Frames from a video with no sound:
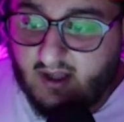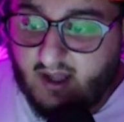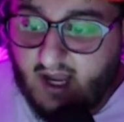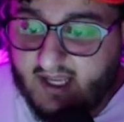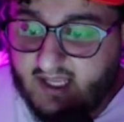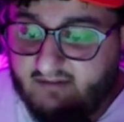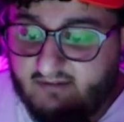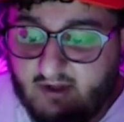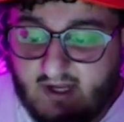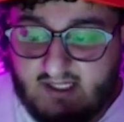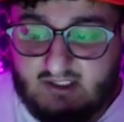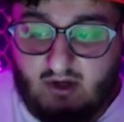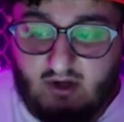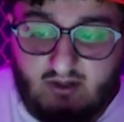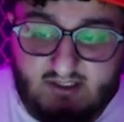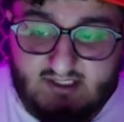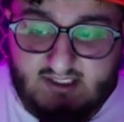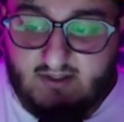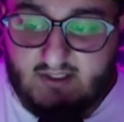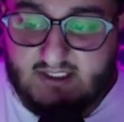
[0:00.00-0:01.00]
I give you guys all
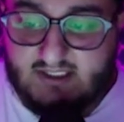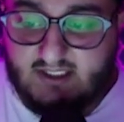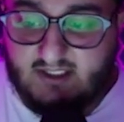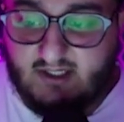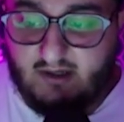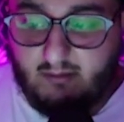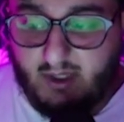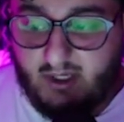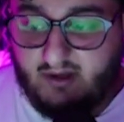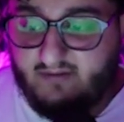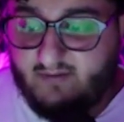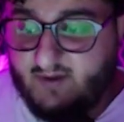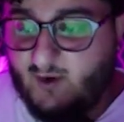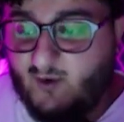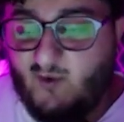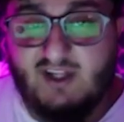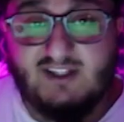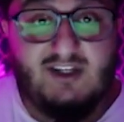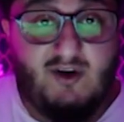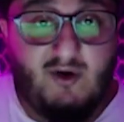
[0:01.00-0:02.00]
the secrets in here, but if you don't
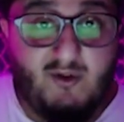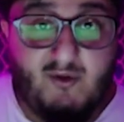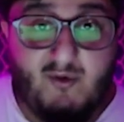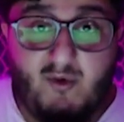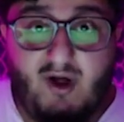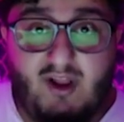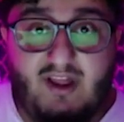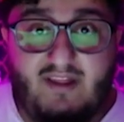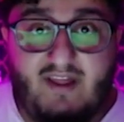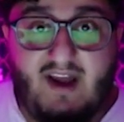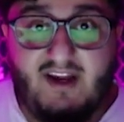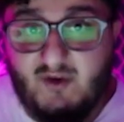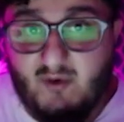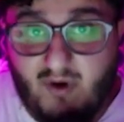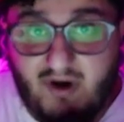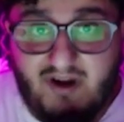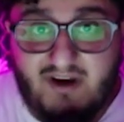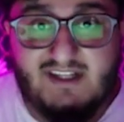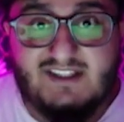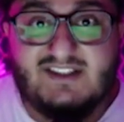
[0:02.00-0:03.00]
want to go through all of that and you
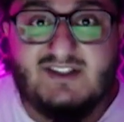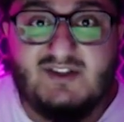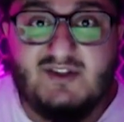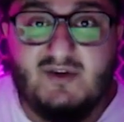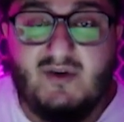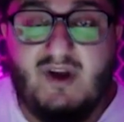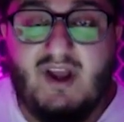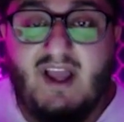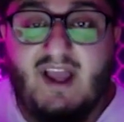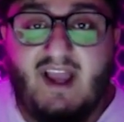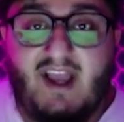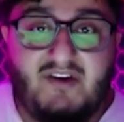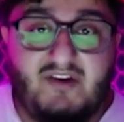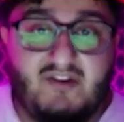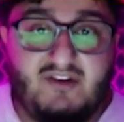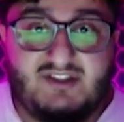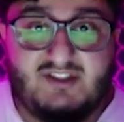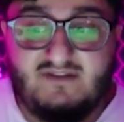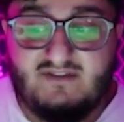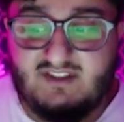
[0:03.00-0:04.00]
want us to handle
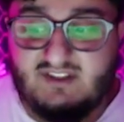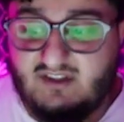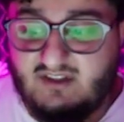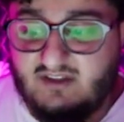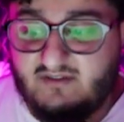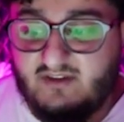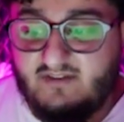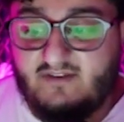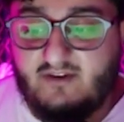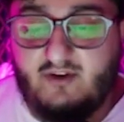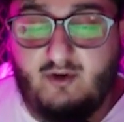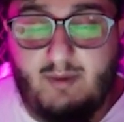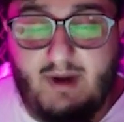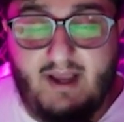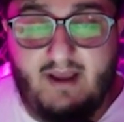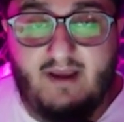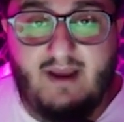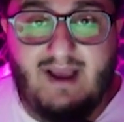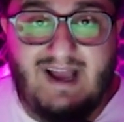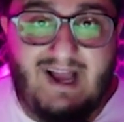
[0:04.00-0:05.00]
the service delivery for you
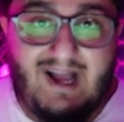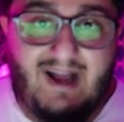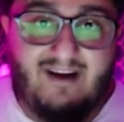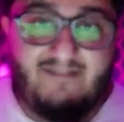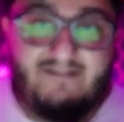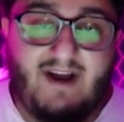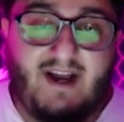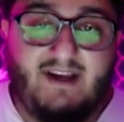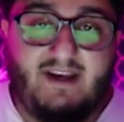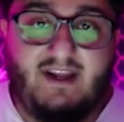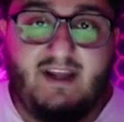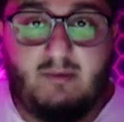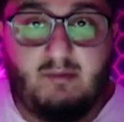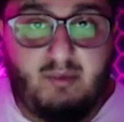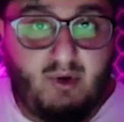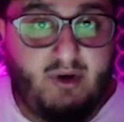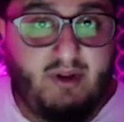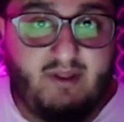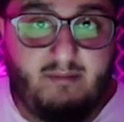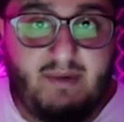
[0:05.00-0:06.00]
by finding and
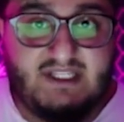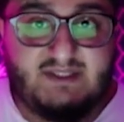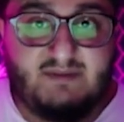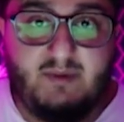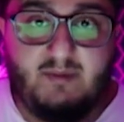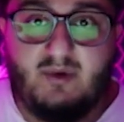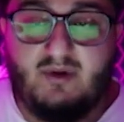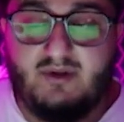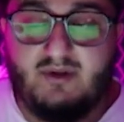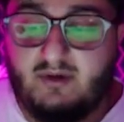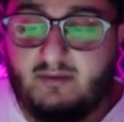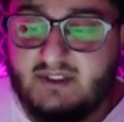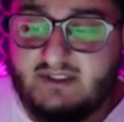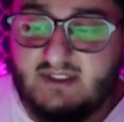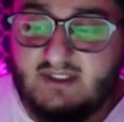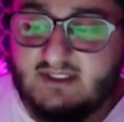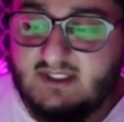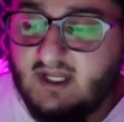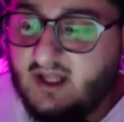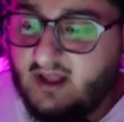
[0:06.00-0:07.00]
putting the best people in your
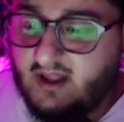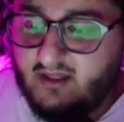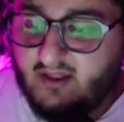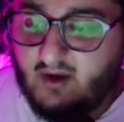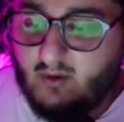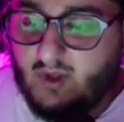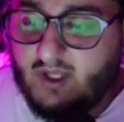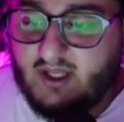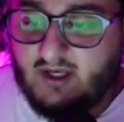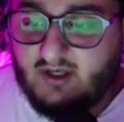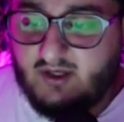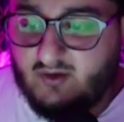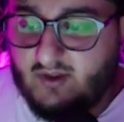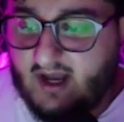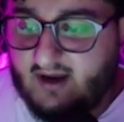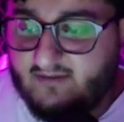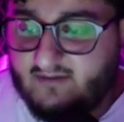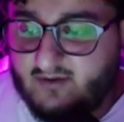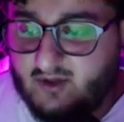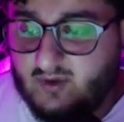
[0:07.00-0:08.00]
business, then we can do
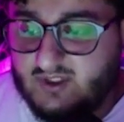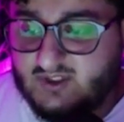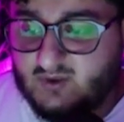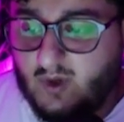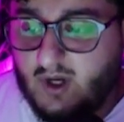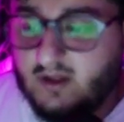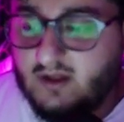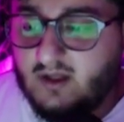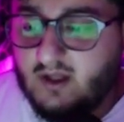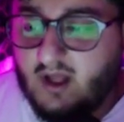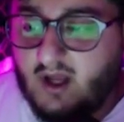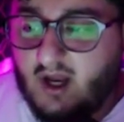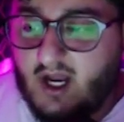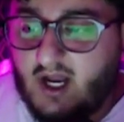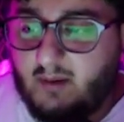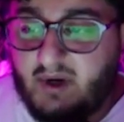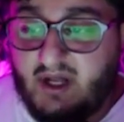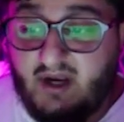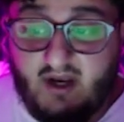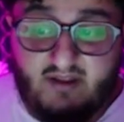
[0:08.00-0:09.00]
that for you as well.
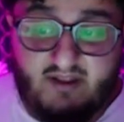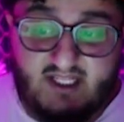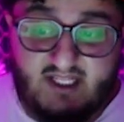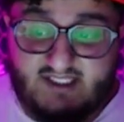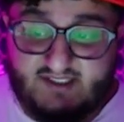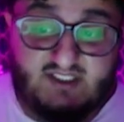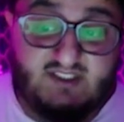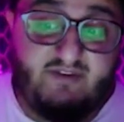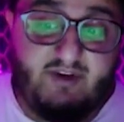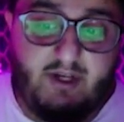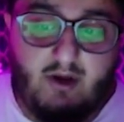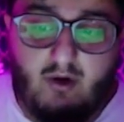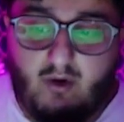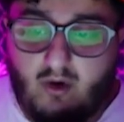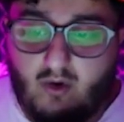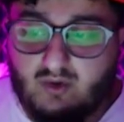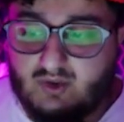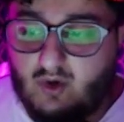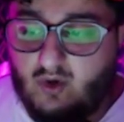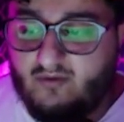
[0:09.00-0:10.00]
But nonetheless, this video
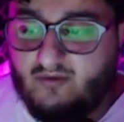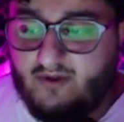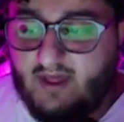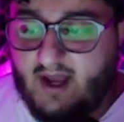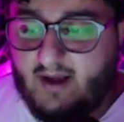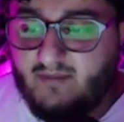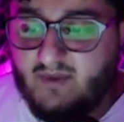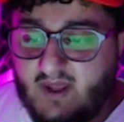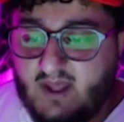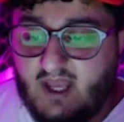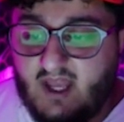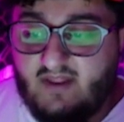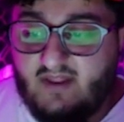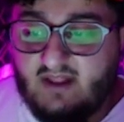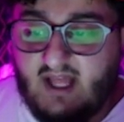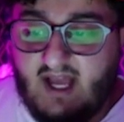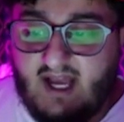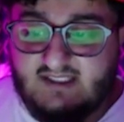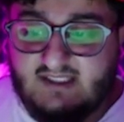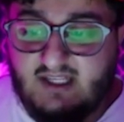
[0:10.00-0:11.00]
goes over that. And then
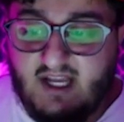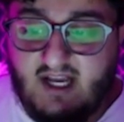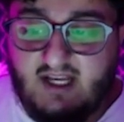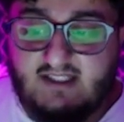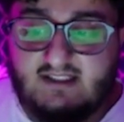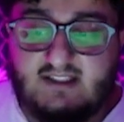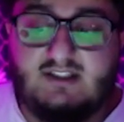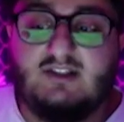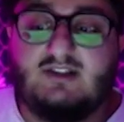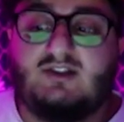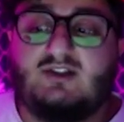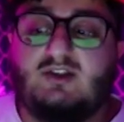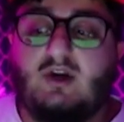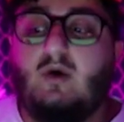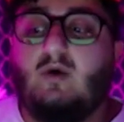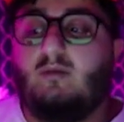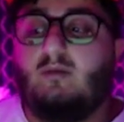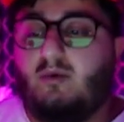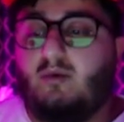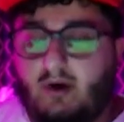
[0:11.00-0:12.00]
lastly, guys, this is
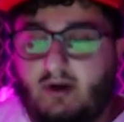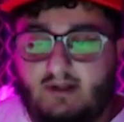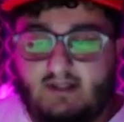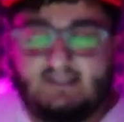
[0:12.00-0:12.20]
so important.